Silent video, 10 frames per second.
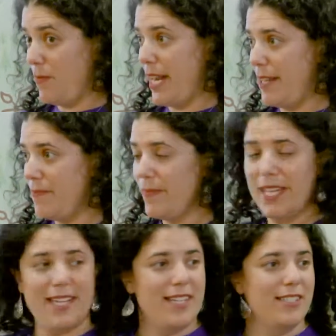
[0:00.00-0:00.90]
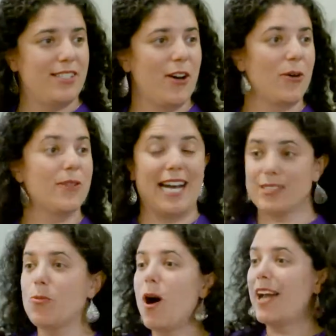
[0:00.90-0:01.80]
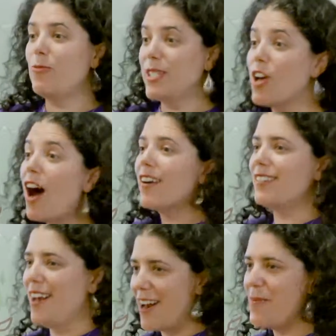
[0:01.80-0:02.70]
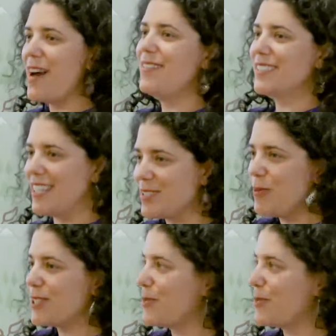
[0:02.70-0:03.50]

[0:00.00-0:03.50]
right? So that's why we talk a lot about customer